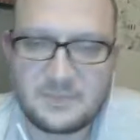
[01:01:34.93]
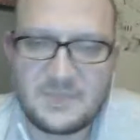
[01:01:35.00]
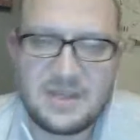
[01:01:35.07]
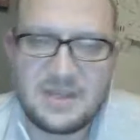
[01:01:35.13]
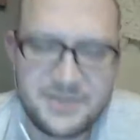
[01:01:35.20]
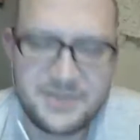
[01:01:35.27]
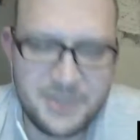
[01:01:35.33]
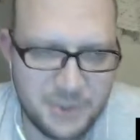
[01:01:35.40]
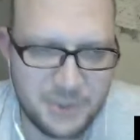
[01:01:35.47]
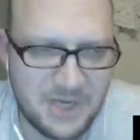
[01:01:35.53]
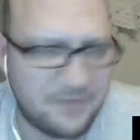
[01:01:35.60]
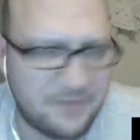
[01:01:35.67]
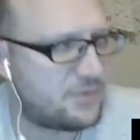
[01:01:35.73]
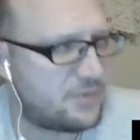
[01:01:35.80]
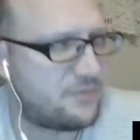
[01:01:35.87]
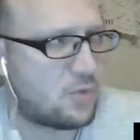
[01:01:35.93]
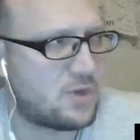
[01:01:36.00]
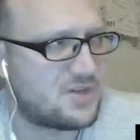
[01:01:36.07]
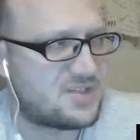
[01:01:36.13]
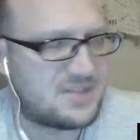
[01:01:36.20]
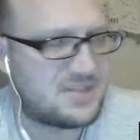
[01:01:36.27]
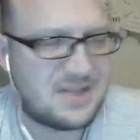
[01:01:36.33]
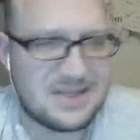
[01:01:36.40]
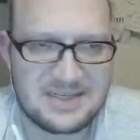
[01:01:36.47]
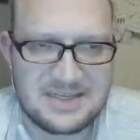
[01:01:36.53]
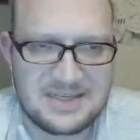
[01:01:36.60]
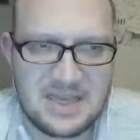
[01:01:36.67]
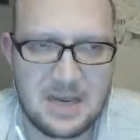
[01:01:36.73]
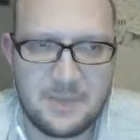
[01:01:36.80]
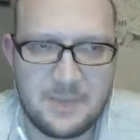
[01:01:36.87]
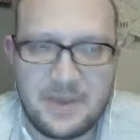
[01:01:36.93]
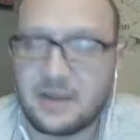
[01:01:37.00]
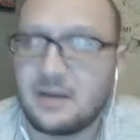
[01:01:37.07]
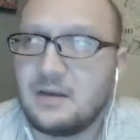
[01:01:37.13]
So you're traveling through the forest. Dusk is coming.